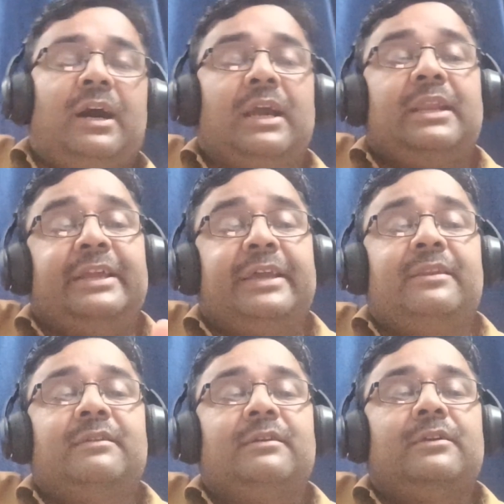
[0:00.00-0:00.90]

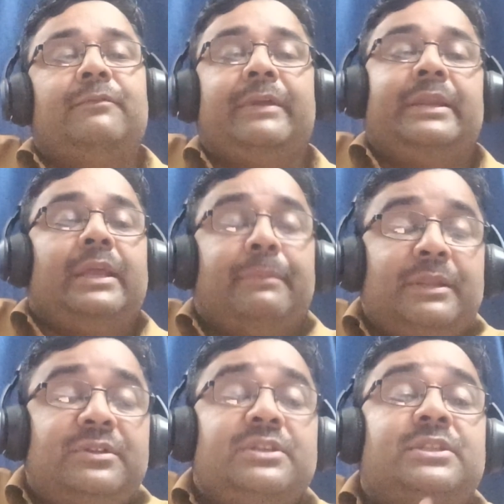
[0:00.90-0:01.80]
Earlier, when
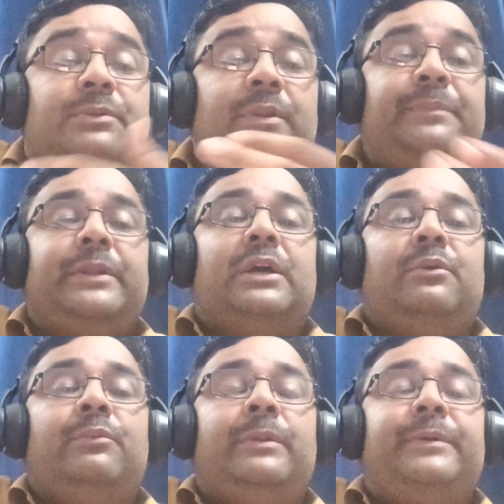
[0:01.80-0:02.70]
emergency will be
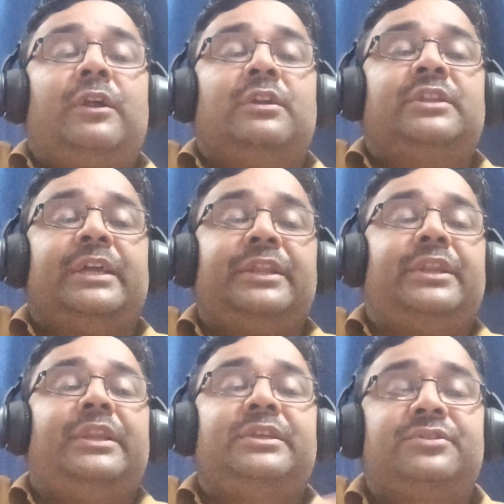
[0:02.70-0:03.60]
not there in
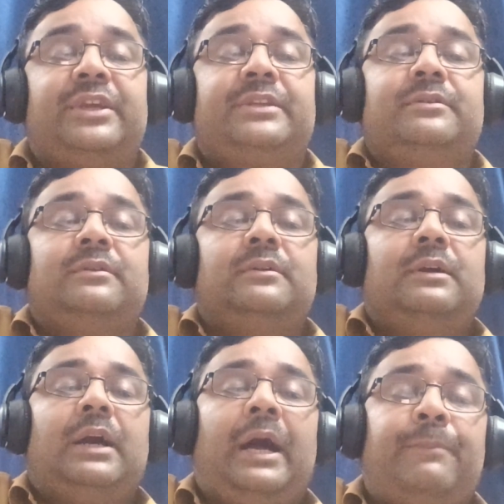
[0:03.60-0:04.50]
any state,
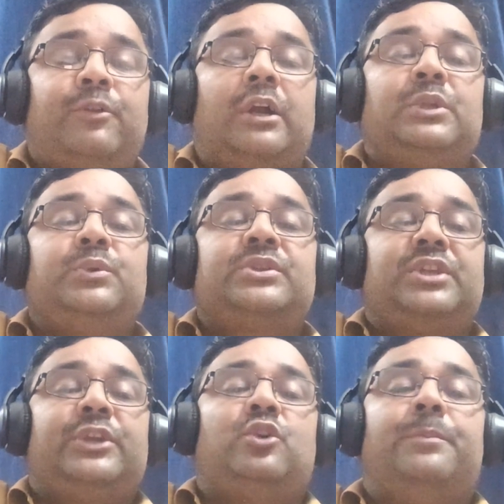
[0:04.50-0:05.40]
I have taught you
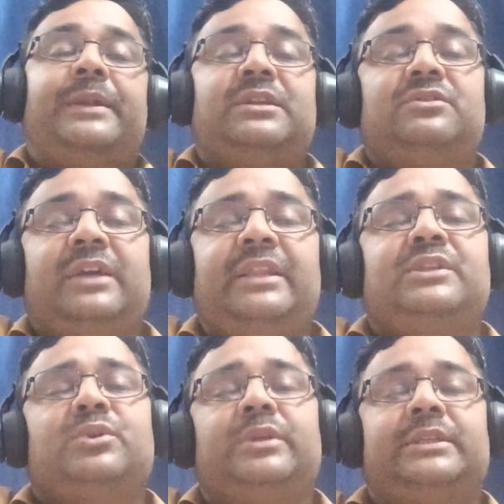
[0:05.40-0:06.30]
state government is there.
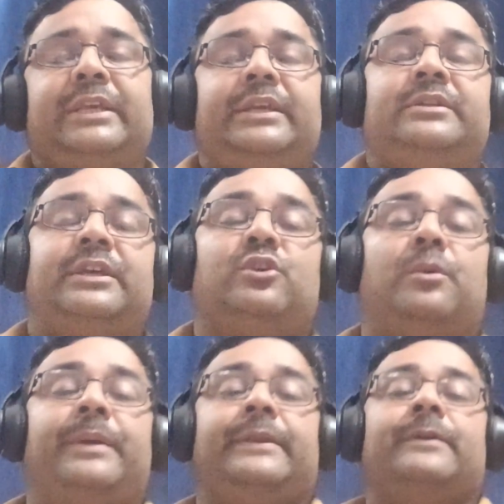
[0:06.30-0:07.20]
State
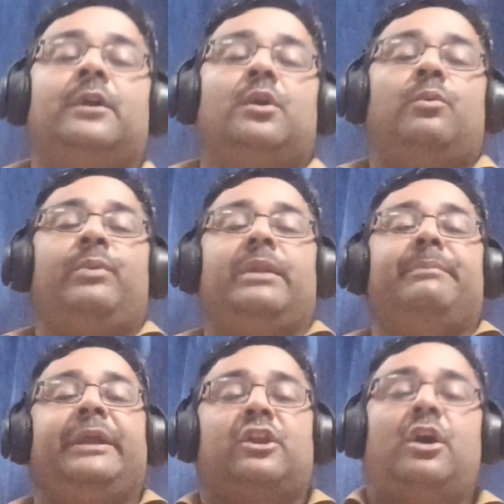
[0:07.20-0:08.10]
government will
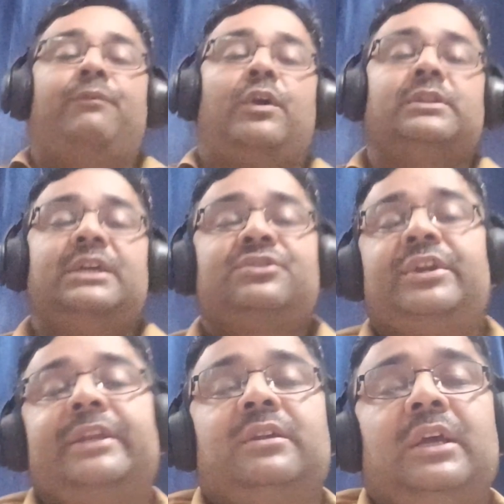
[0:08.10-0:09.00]
make law for the
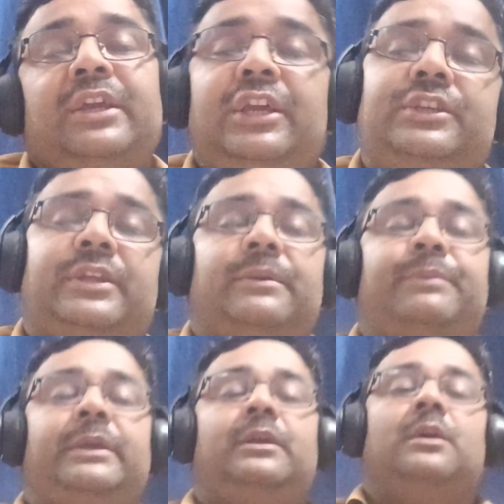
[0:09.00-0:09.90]
state. Each and
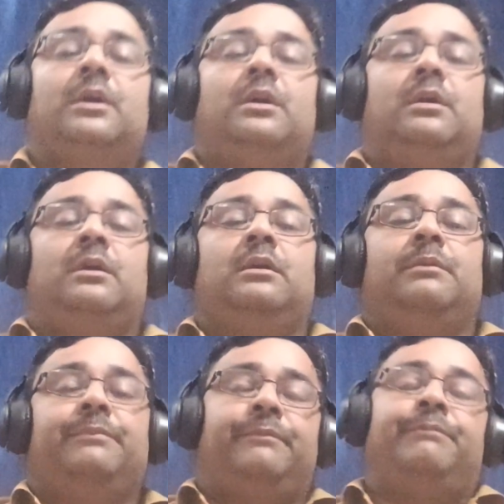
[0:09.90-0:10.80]
every
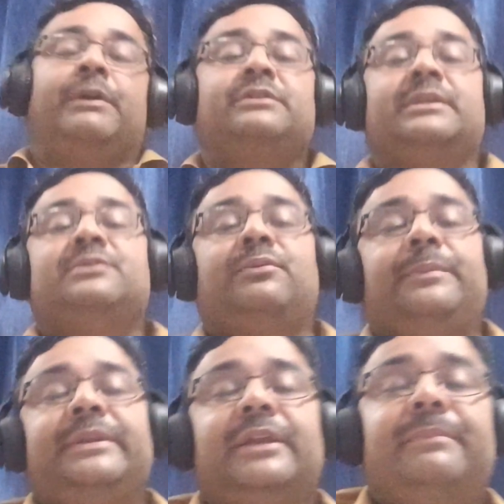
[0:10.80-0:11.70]
functions will
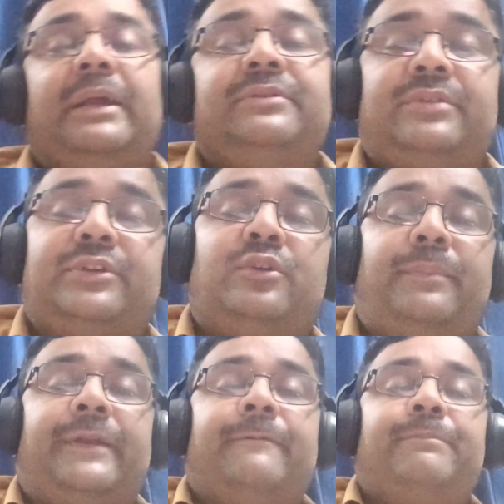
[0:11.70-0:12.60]
be done by state
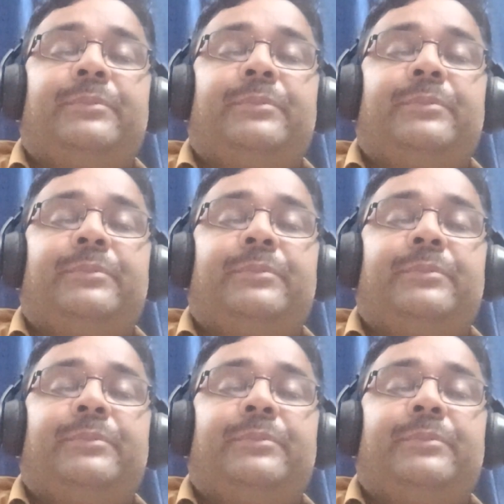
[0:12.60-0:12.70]
government.